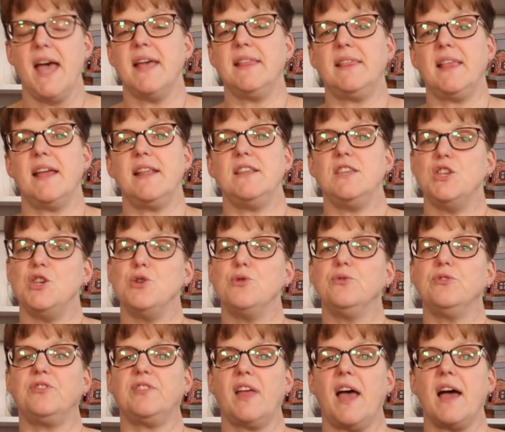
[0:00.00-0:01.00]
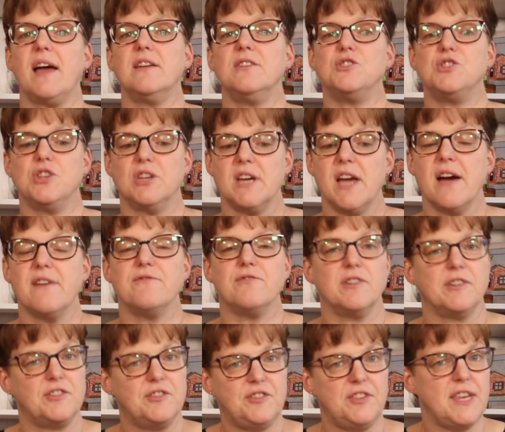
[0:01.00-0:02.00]
and then use that to cover
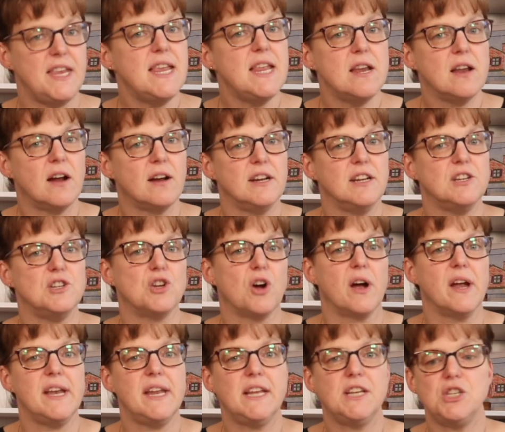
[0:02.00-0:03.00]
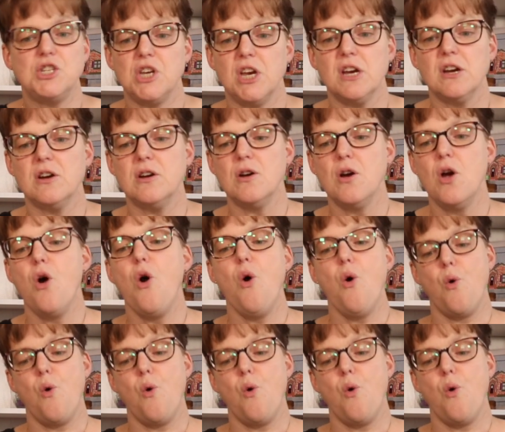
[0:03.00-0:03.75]
a seat on a dining chair,